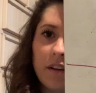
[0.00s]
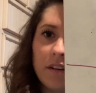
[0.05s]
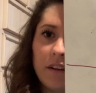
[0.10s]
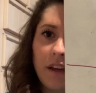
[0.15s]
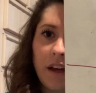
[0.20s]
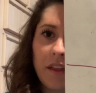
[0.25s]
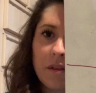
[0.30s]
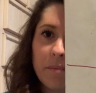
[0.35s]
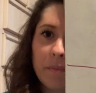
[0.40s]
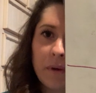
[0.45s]

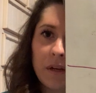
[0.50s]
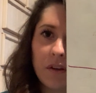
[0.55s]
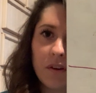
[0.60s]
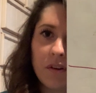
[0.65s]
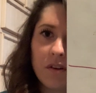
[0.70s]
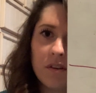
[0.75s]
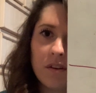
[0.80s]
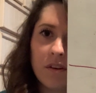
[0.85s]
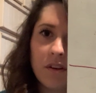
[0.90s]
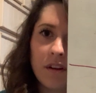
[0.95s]
down the
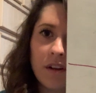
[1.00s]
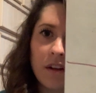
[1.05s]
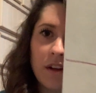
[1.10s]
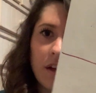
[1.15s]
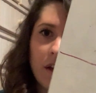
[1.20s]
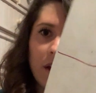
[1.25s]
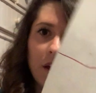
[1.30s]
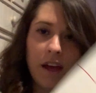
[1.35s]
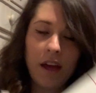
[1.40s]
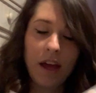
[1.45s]
middle.
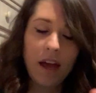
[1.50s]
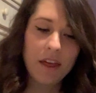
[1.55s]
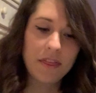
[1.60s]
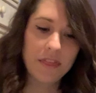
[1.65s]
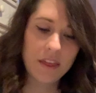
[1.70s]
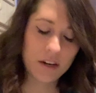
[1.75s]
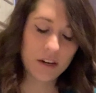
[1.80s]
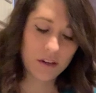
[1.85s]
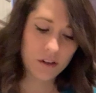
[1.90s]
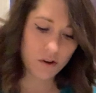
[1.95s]

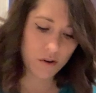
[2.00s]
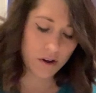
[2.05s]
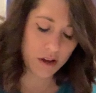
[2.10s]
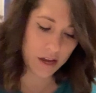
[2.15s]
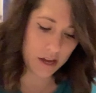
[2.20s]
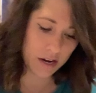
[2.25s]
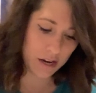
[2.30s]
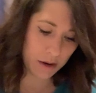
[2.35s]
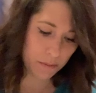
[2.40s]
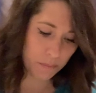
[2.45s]
And then go
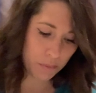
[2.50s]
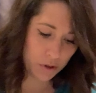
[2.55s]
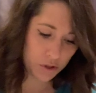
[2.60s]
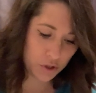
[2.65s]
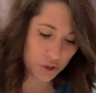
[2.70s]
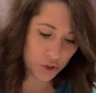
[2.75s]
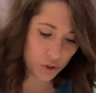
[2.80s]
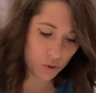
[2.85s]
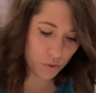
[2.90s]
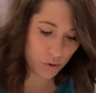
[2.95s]
ahead and
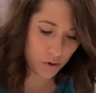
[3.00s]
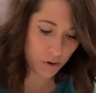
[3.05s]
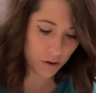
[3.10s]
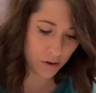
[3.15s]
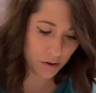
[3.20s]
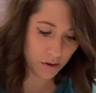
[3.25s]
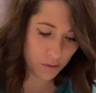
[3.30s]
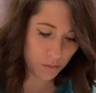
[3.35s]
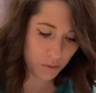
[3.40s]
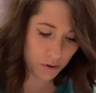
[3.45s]
put
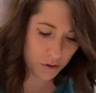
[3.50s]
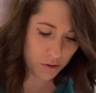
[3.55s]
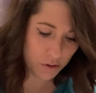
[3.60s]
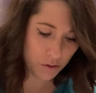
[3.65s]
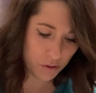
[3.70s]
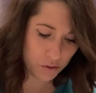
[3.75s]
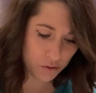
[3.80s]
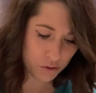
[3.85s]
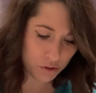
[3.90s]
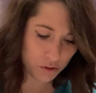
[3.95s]
your, what are
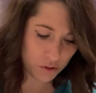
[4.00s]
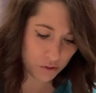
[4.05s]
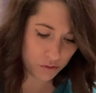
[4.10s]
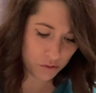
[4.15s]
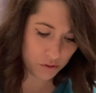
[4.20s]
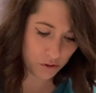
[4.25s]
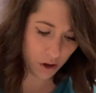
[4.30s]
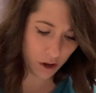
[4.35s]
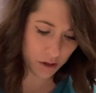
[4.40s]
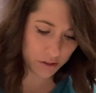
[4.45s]
those 2
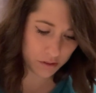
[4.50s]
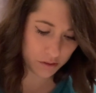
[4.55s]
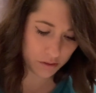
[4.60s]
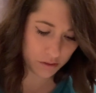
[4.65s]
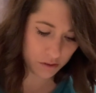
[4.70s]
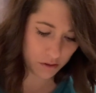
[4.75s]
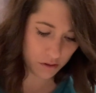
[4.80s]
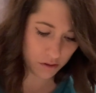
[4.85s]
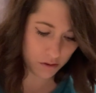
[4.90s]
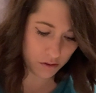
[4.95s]
dots
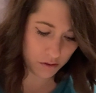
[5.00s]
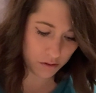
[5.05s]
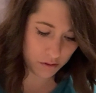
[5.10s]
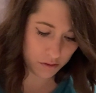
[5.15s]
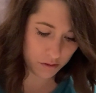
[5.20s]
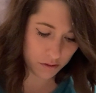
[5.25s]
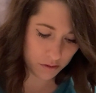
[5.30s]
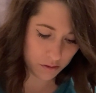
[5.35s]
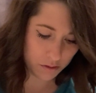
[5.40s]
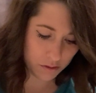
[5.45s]

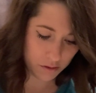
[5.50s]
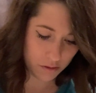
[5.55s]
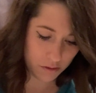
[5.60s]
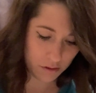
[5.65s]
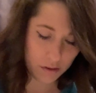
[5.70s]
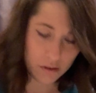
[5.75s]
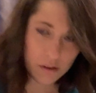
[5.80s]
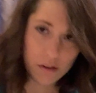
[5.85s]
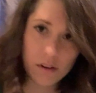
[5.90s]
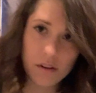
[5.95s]
called
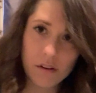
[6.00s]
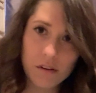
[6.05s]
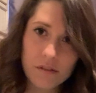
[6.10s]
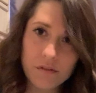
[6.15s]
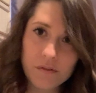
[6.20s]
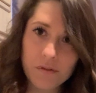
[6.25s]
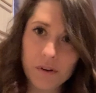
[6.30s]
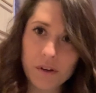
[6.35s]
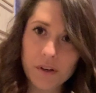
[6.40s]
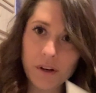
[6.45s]

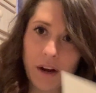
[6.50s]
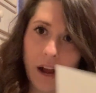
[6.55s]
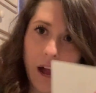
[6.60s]
for your